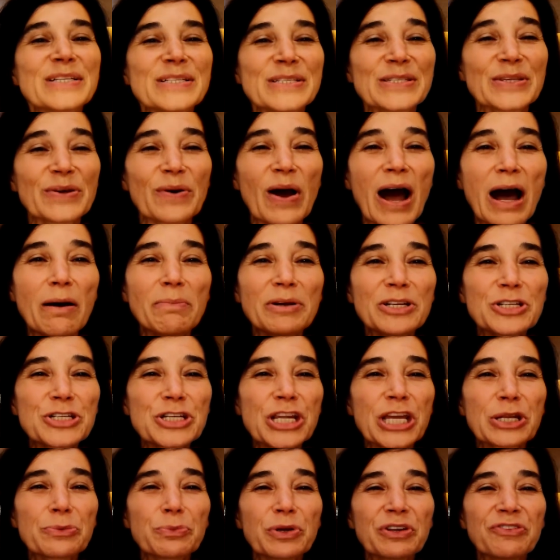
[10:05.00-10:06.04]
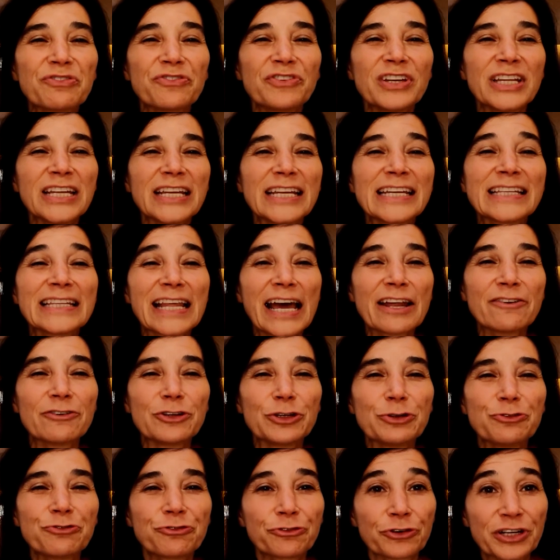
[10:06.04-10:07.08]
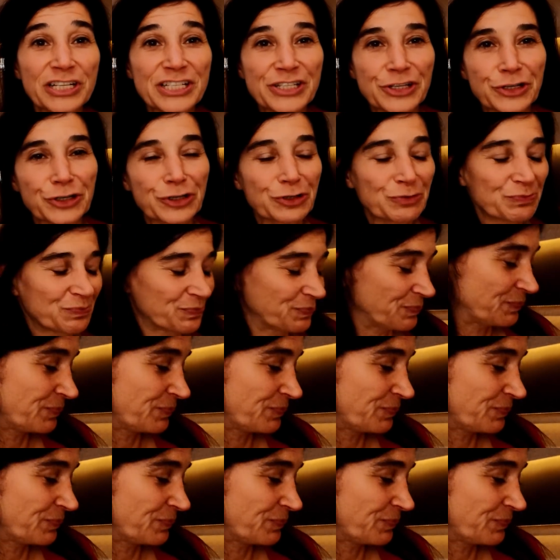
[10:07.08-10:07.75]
So how much can we fit in that new freezer?